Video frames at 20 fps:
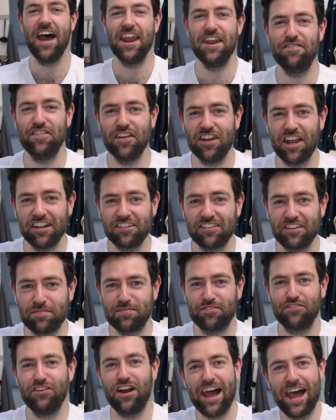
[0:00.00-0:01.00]
And if you're not
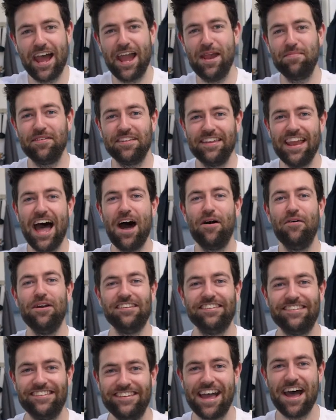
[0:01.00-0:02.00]
subscribed, now
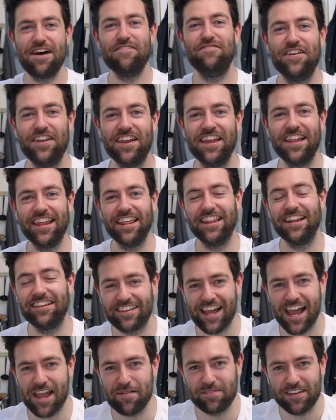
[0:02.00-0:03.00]
is definitely the
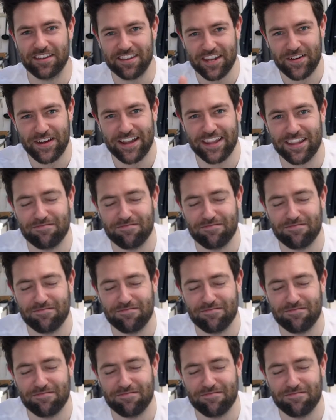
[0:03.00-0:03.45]
time to do it.